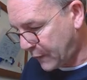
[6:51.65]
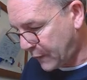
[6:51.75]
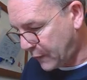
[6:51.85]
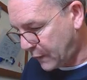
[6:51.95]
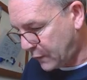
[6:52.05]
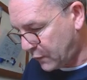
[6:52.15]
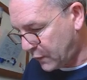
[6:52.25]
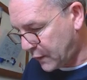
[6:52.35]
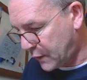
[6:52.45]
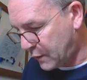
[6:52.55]
do that
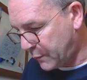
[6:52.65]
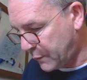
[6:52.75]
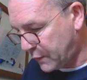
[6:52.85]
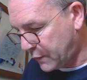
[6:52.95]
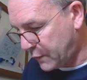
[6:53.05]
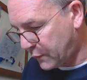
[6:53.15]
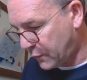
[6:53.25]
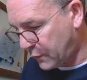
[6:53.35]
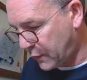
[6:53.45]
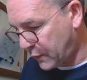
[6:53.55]
10 to the minus 3,
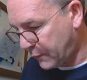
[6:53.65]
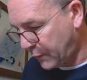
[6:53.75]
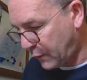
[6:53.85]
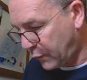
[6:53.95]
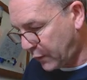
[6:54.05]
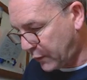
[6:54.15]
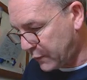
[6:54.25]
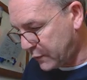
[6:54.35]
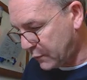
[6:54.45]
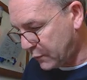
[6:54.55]
and we're going
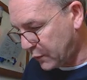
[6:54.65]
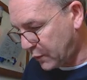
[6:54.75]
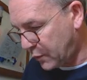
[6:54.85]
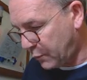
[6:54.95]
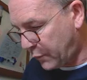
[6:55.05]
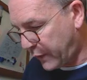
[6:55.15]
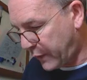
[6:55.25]
to cube that,